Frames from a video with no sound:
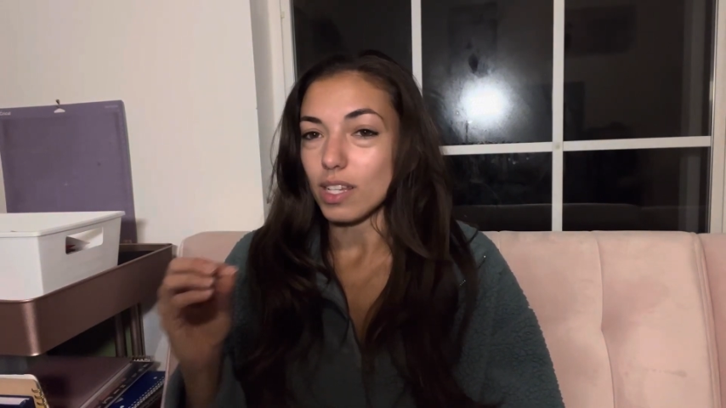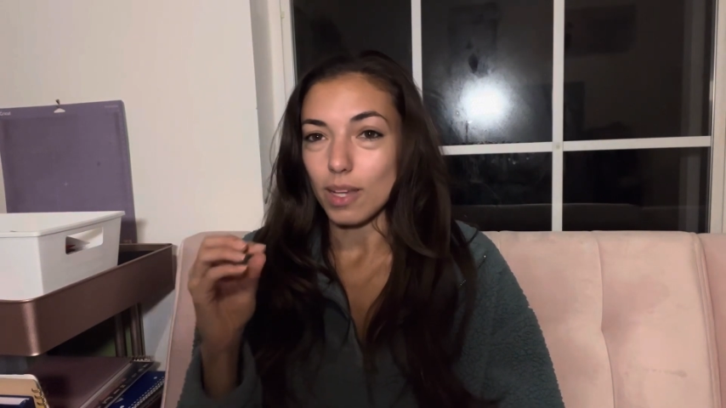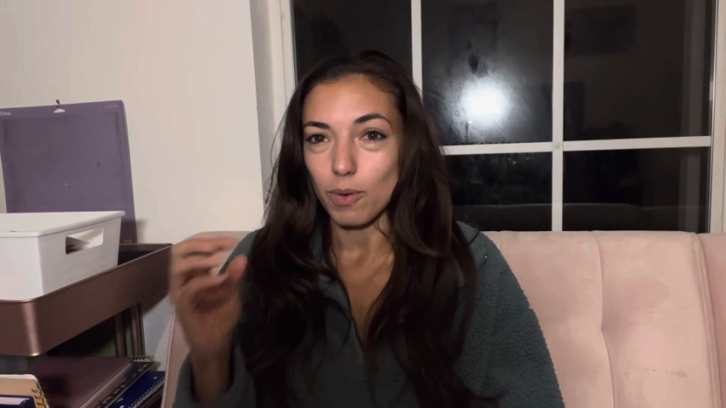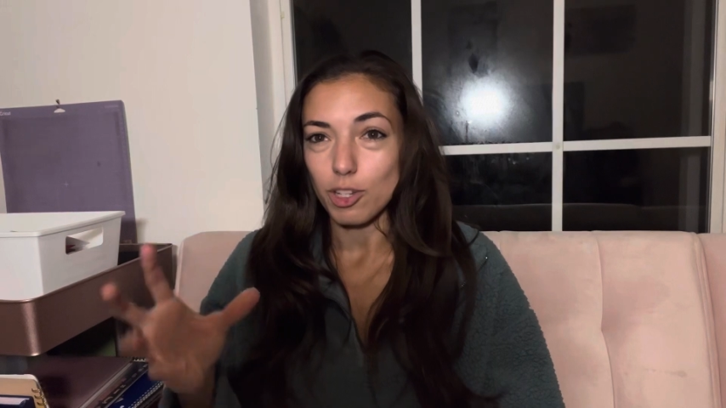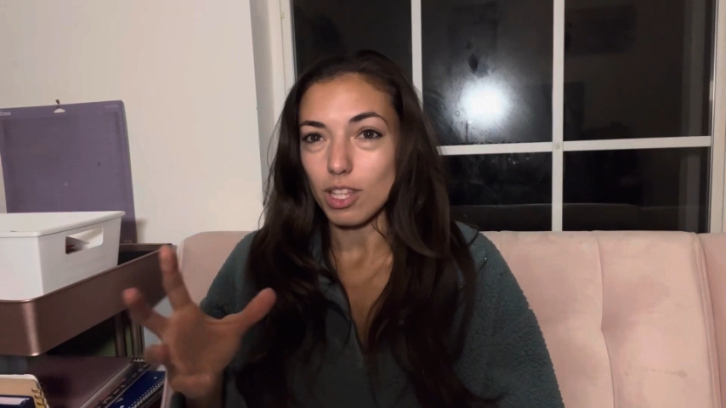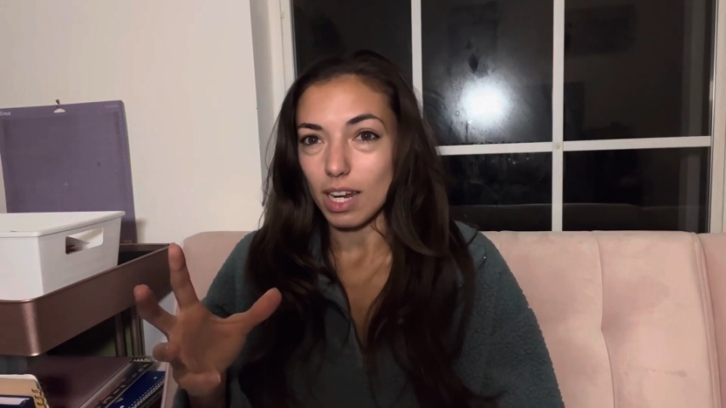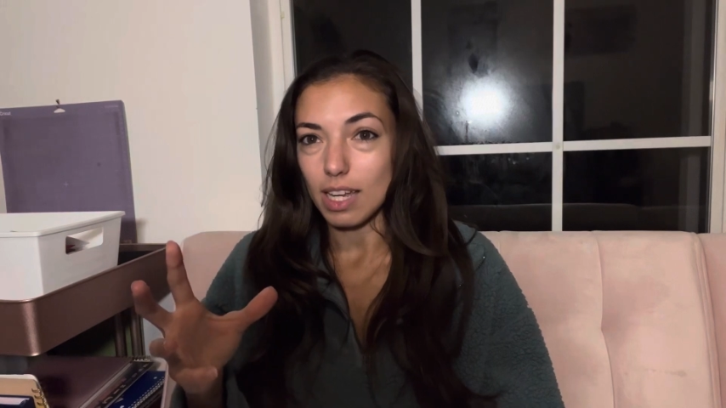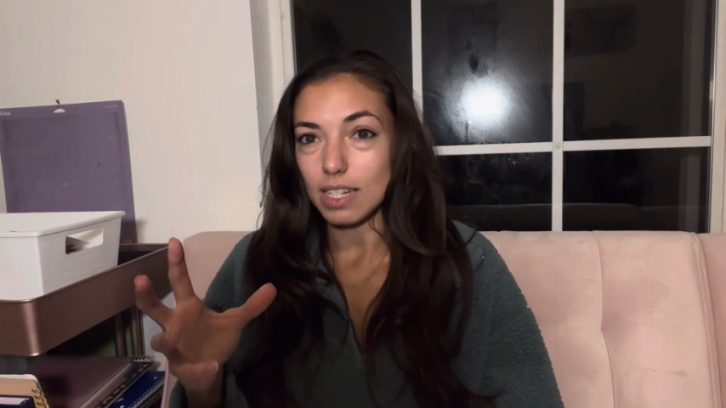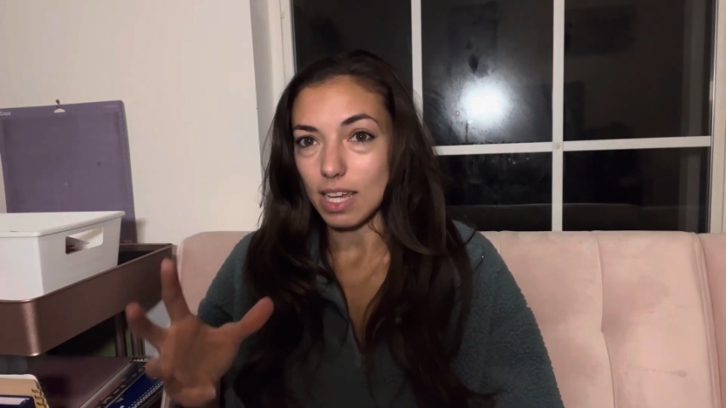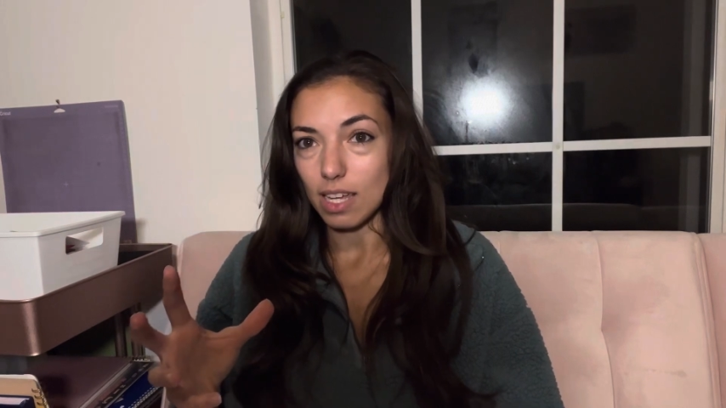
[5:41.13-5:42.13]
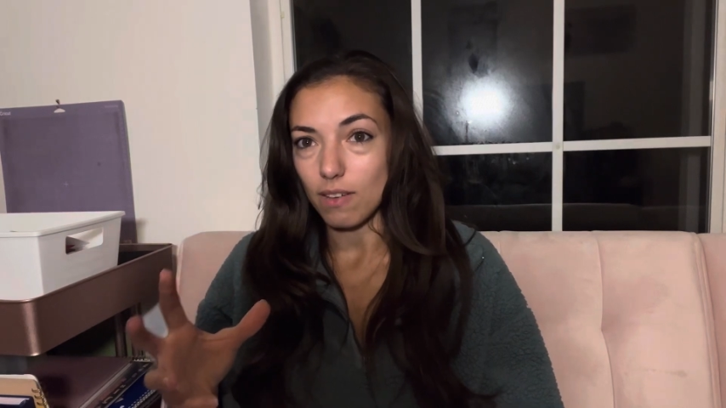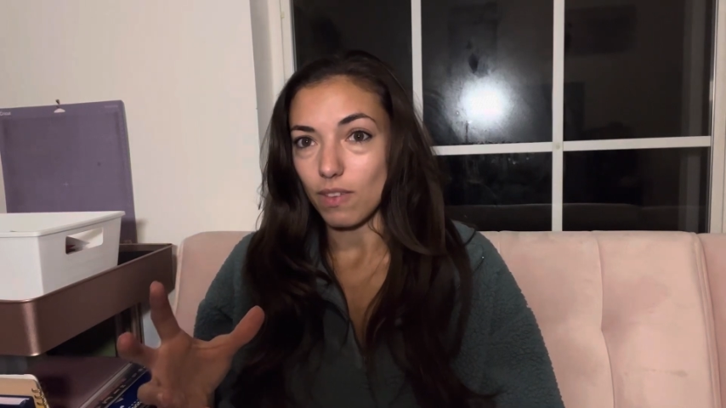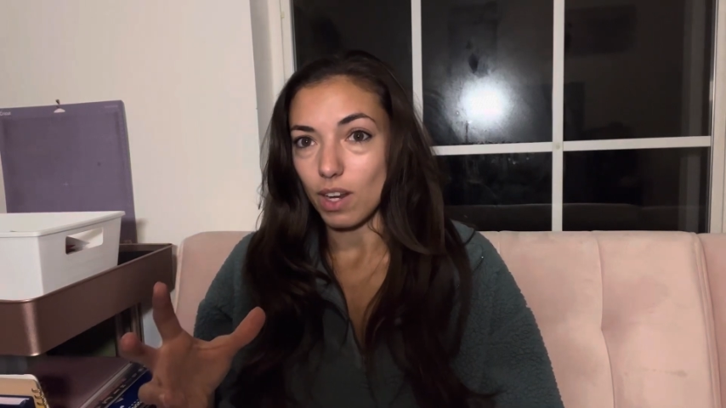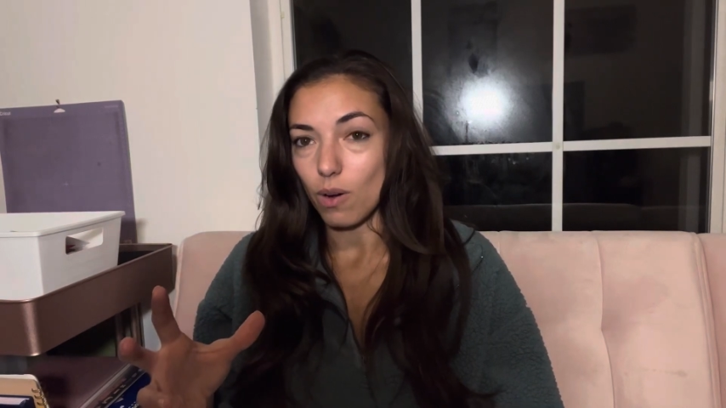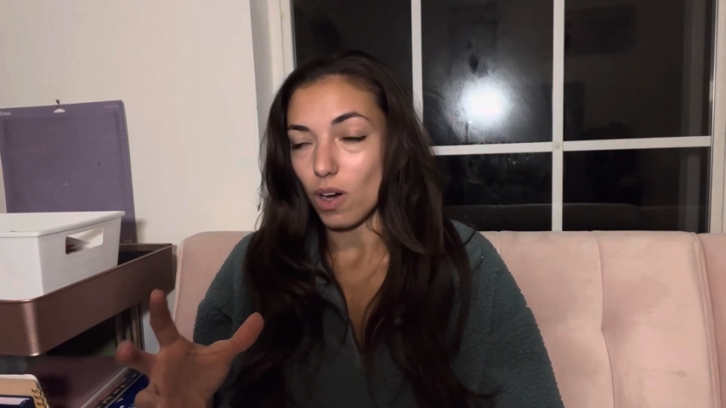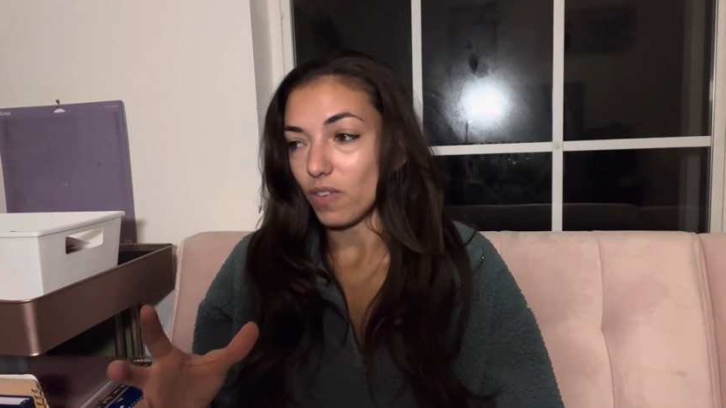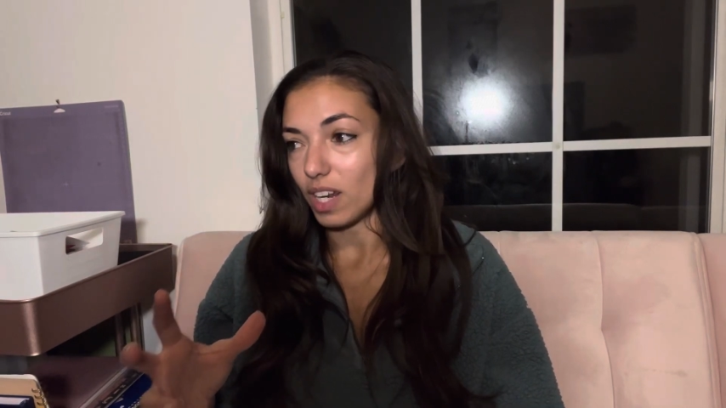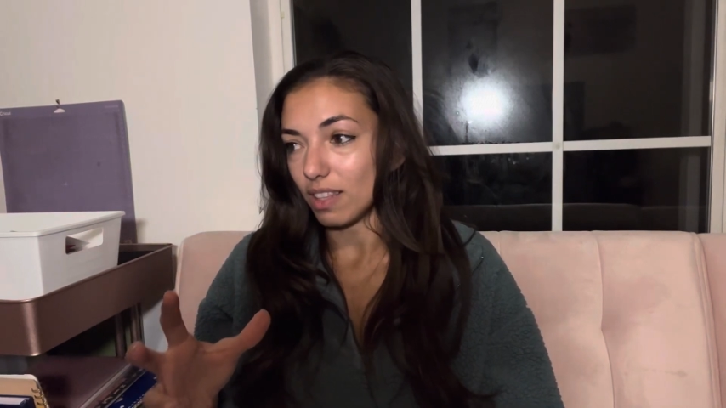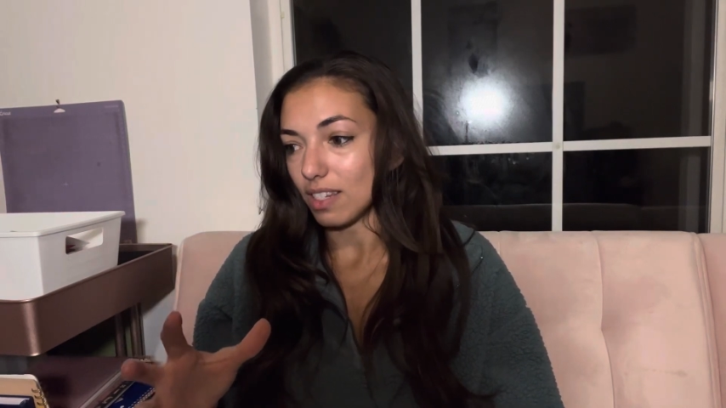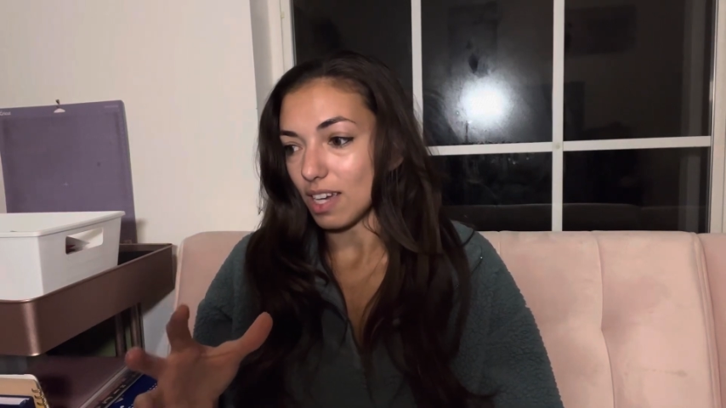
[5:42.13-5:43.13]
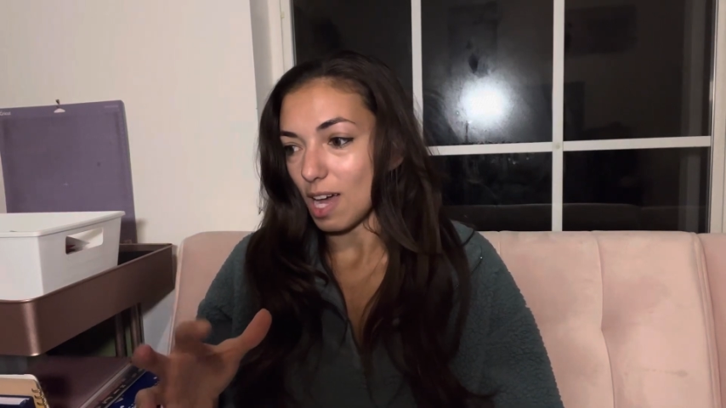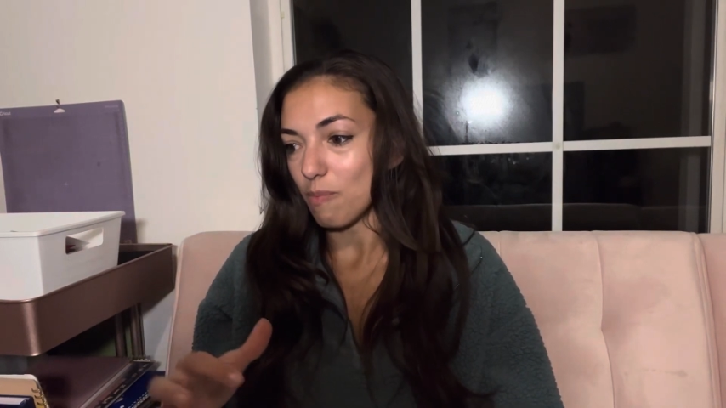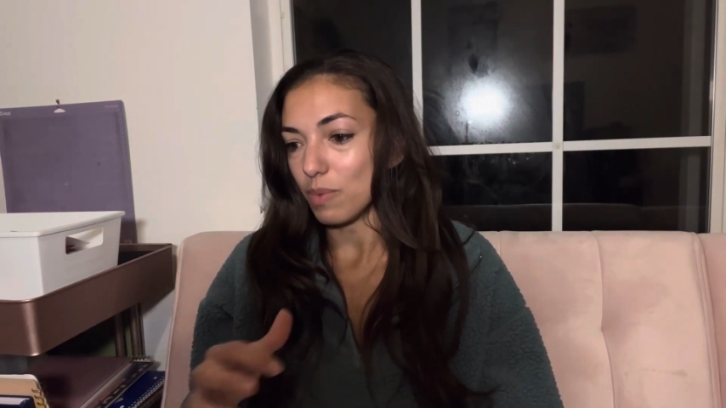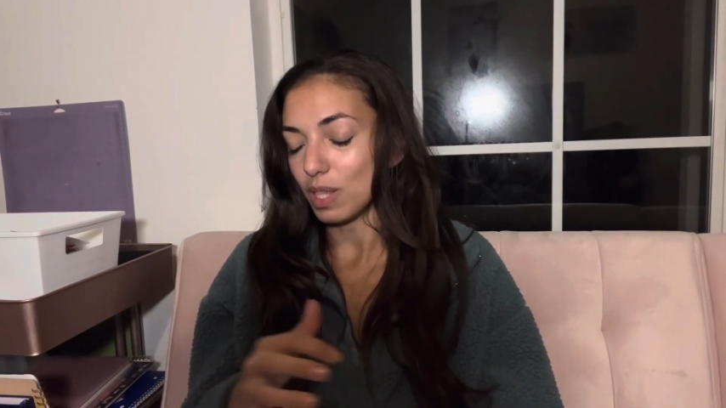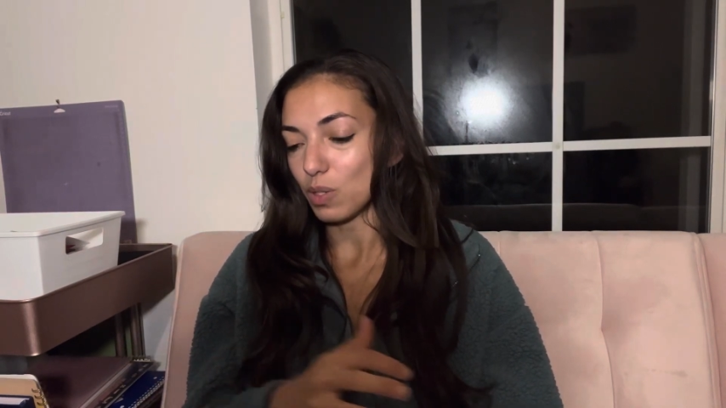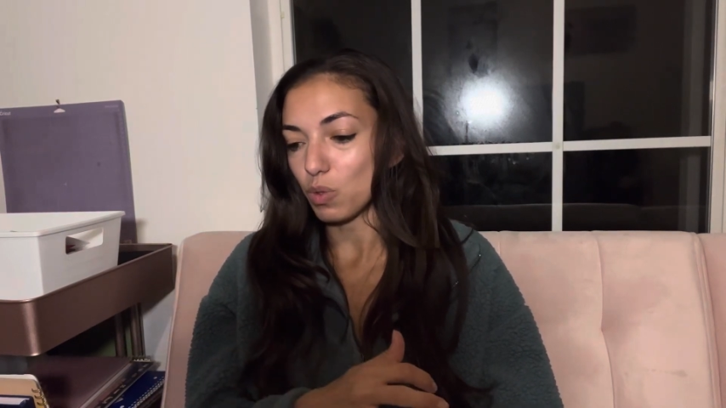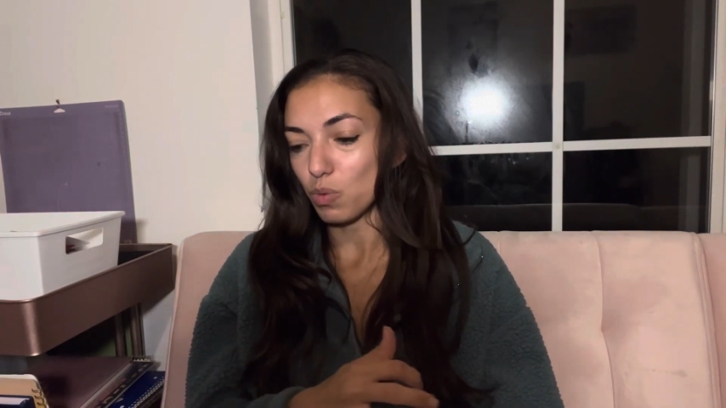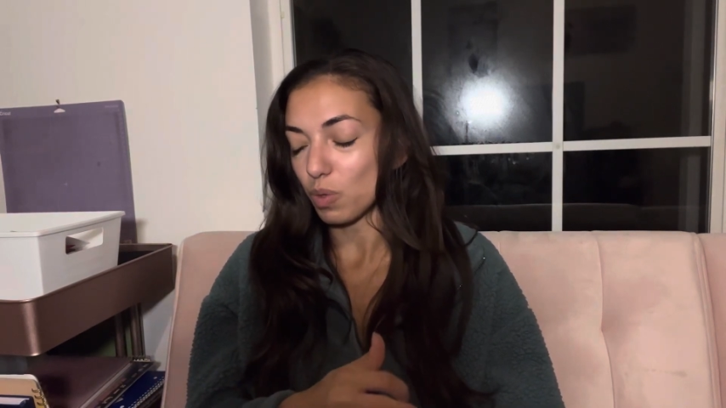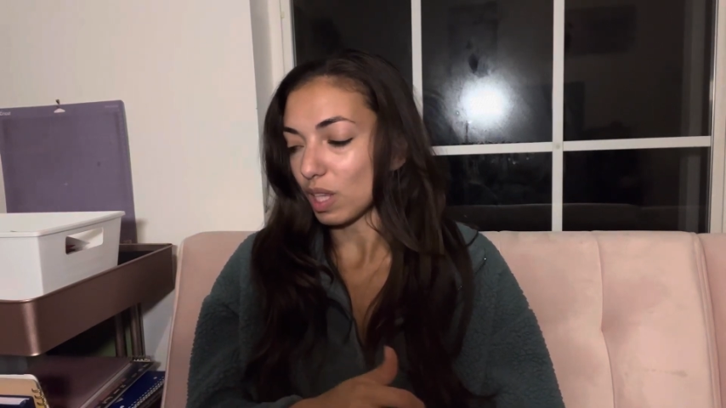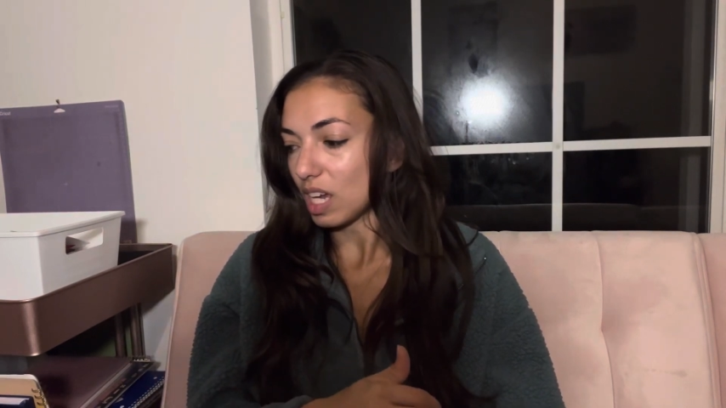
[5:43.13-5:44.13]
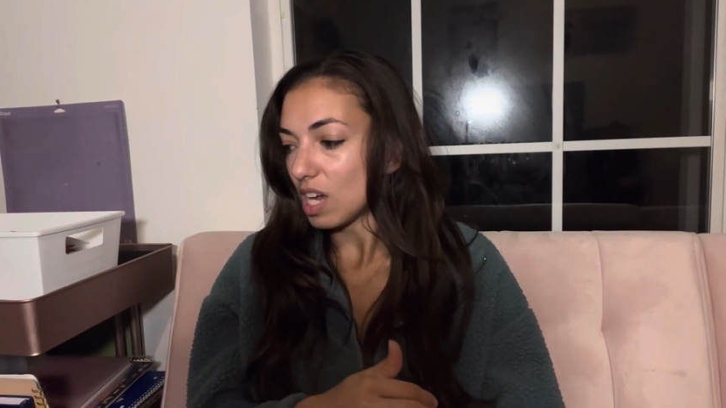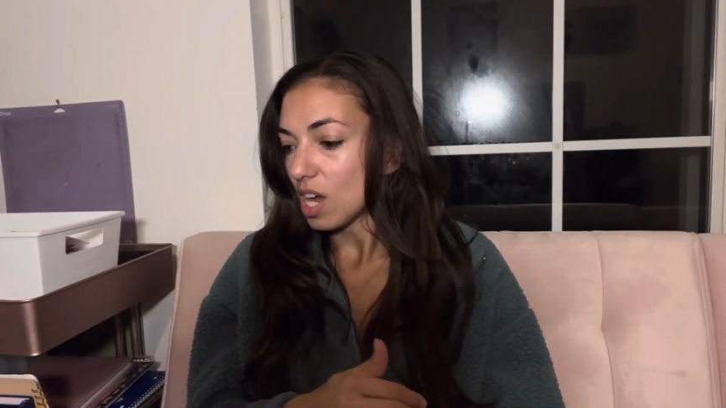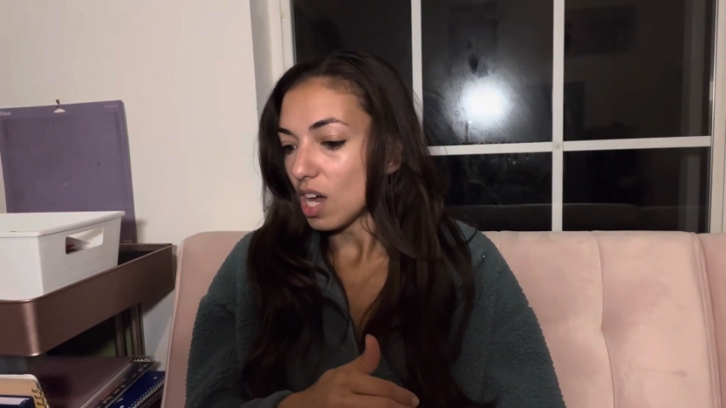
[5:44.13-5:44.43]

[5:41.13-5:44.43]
I wish that I had taken a video of it at the time, but this was really,